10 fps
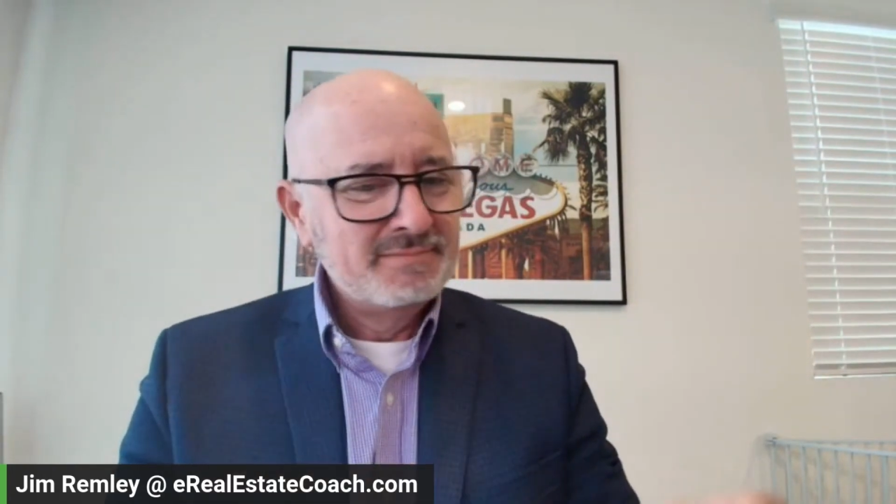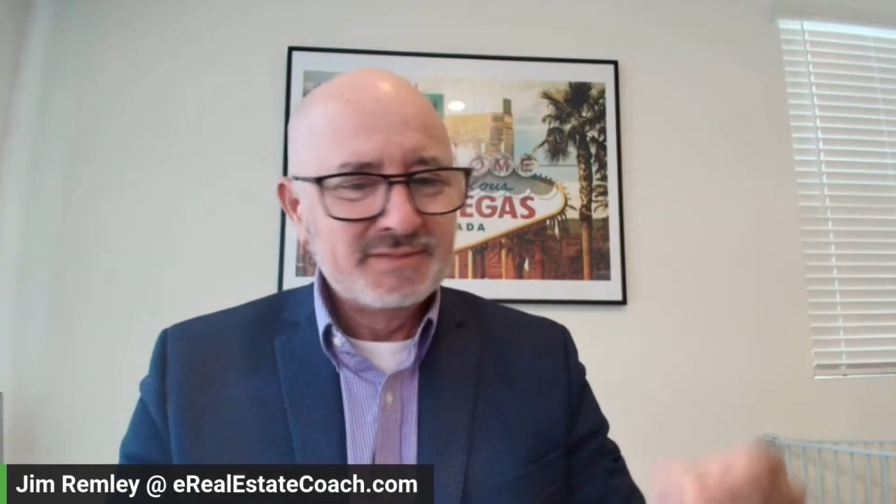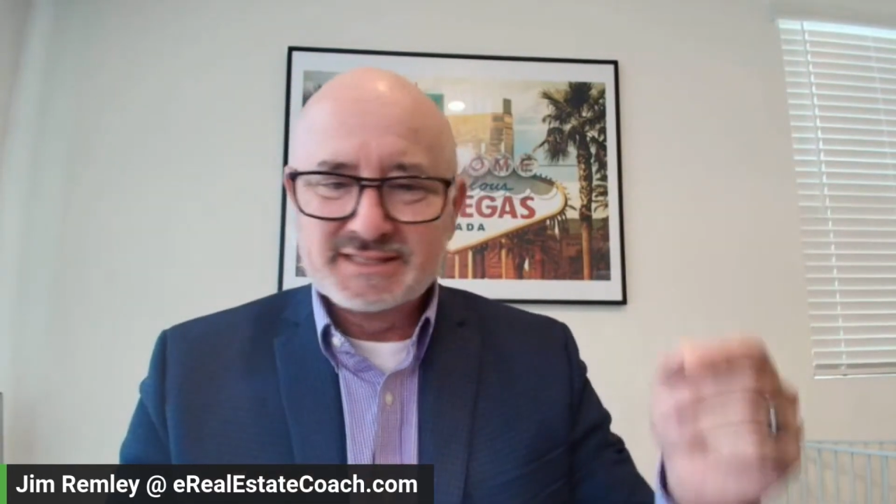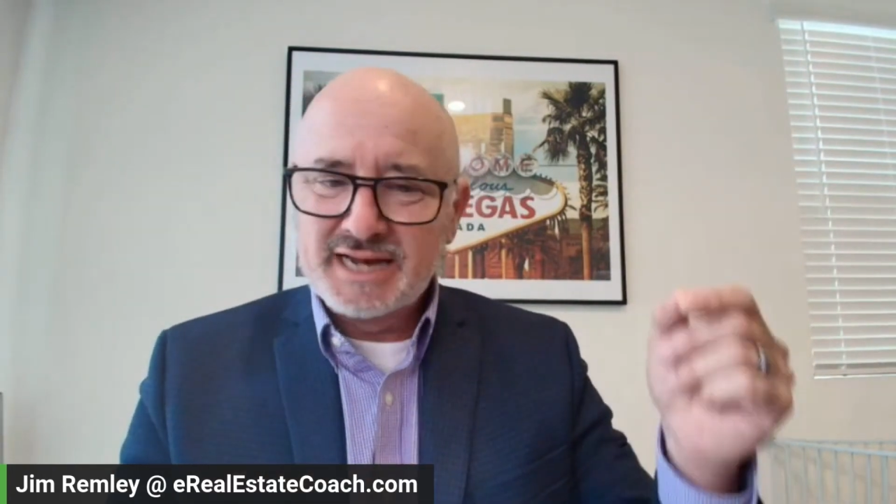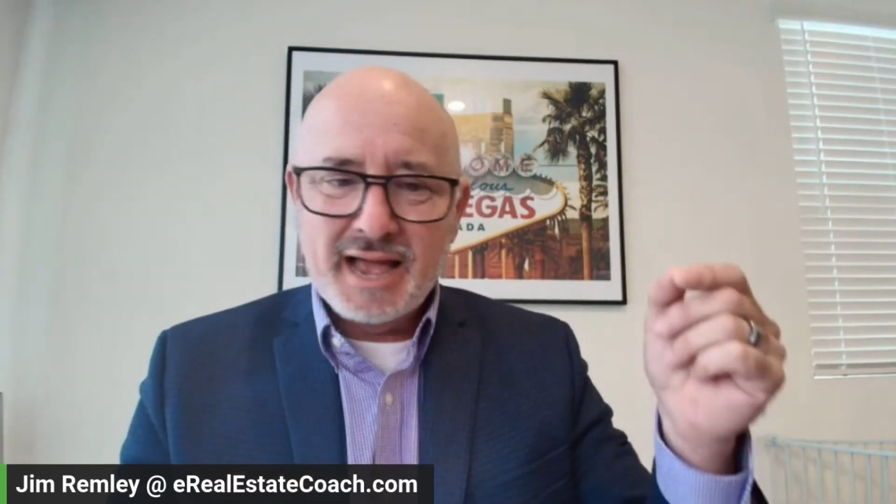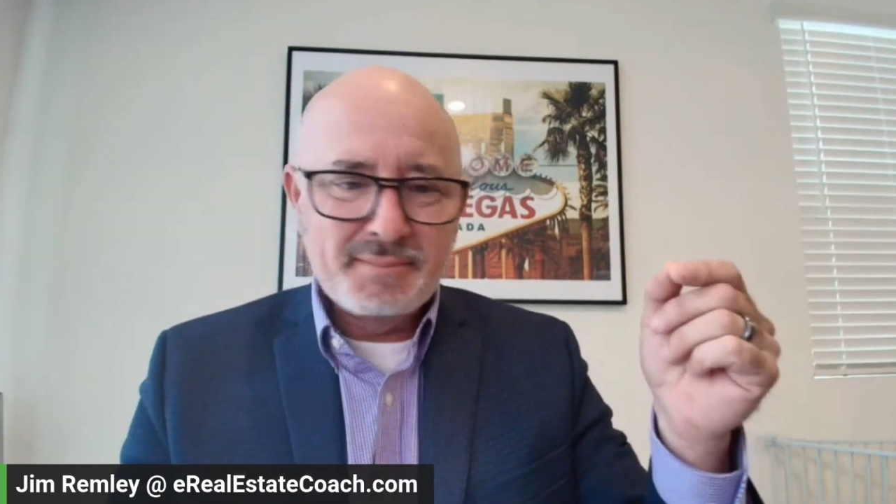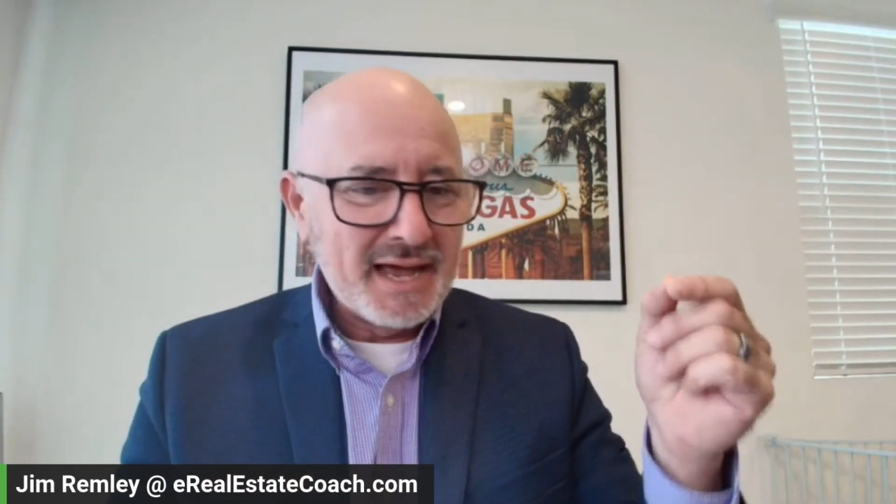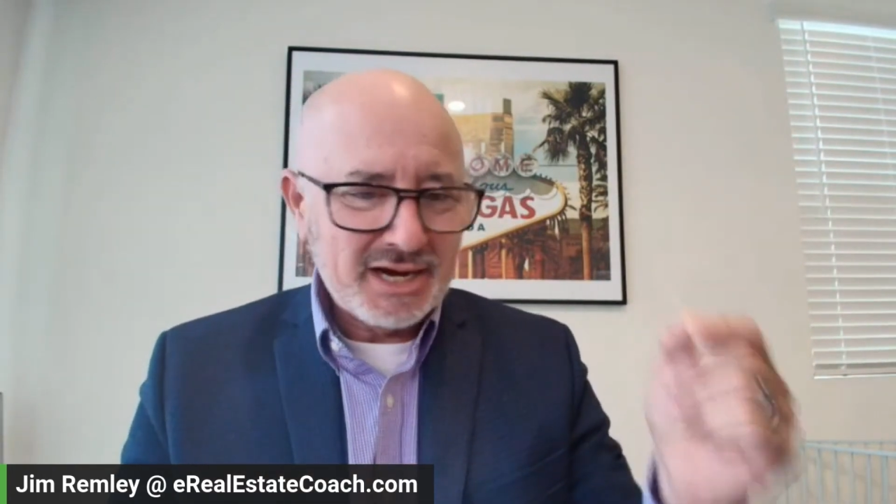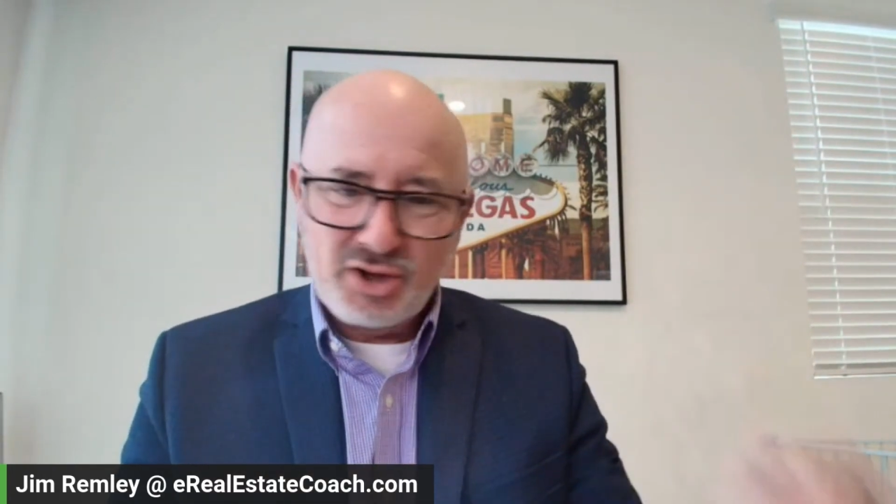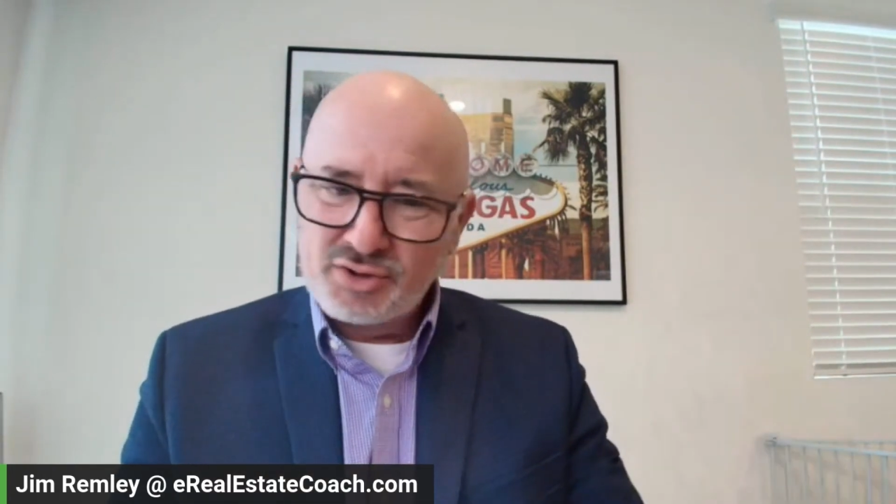Listen, I'm
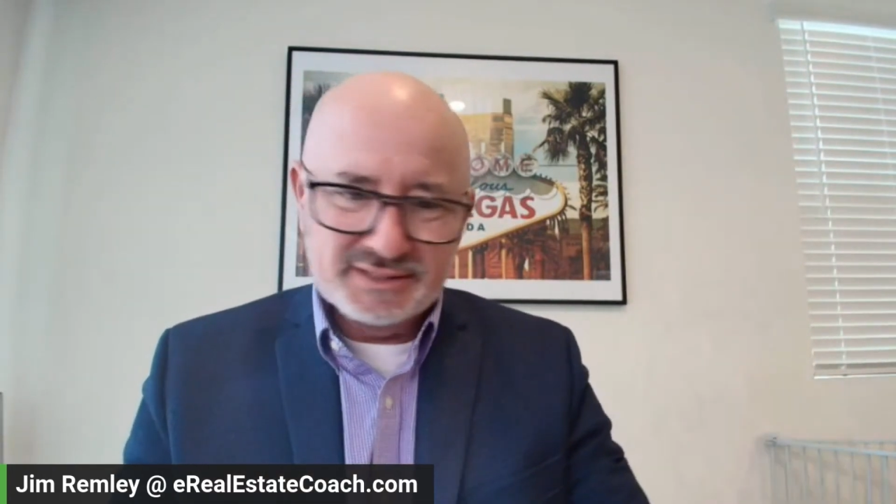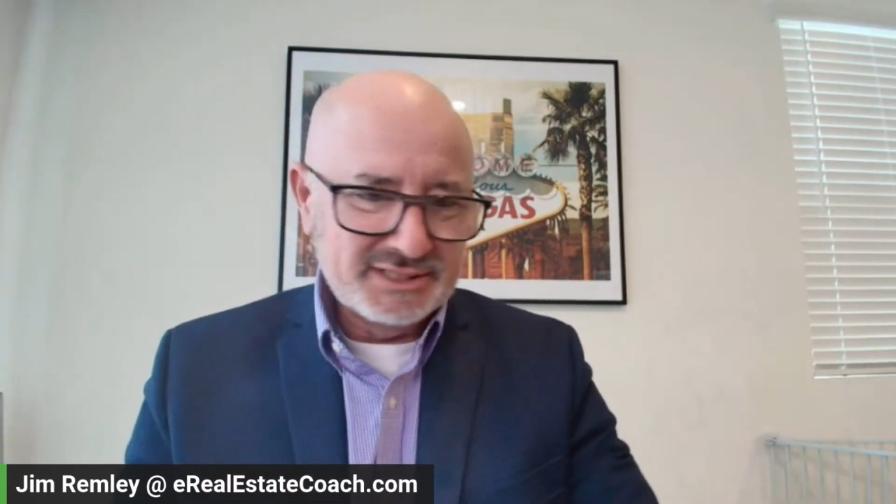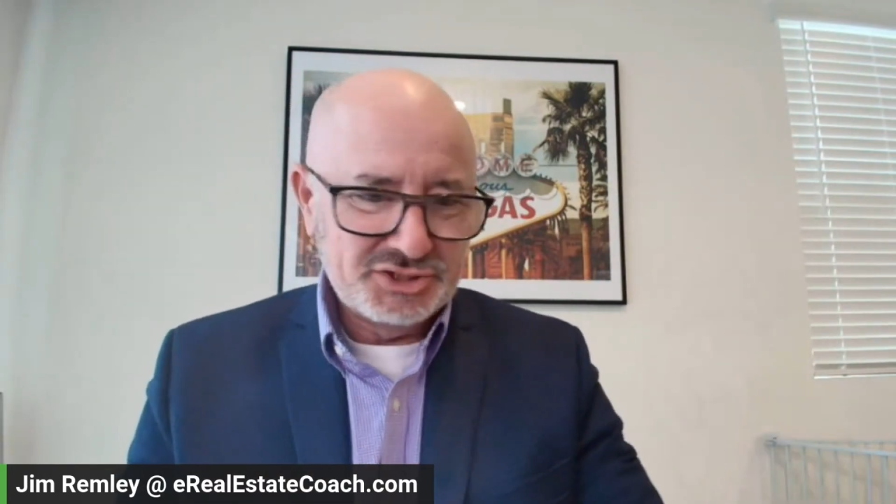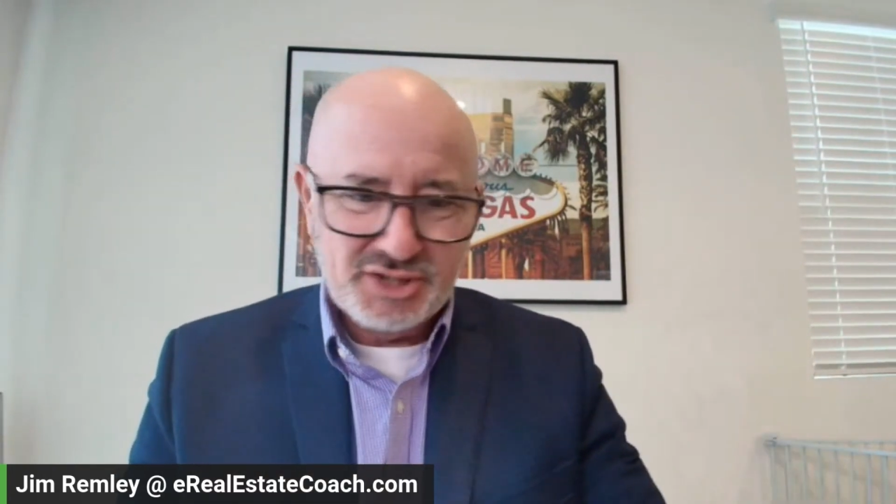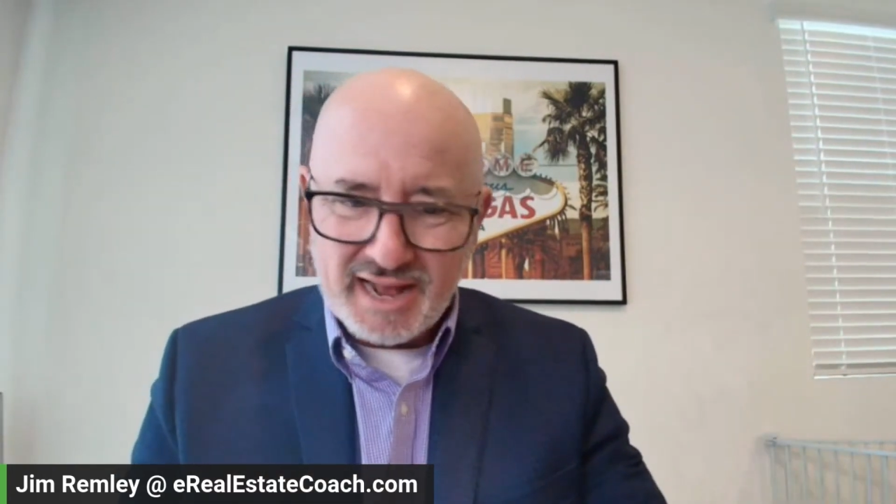not calling to list your